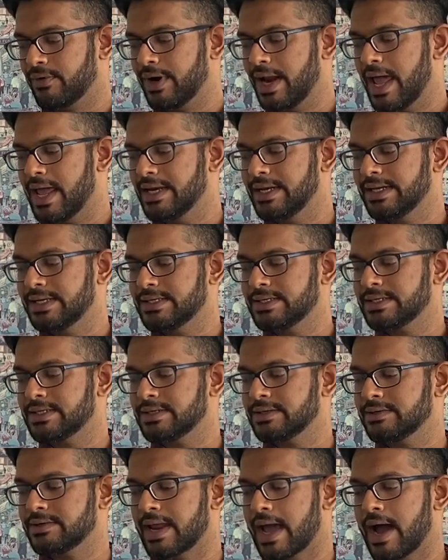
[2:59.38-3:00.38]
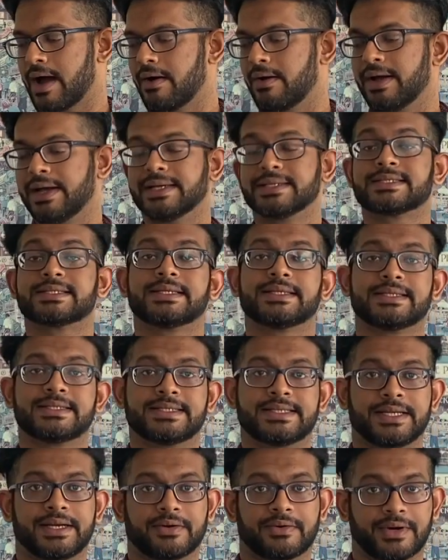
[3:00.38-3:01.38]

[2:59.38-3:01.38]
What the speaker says: I need to do now is sear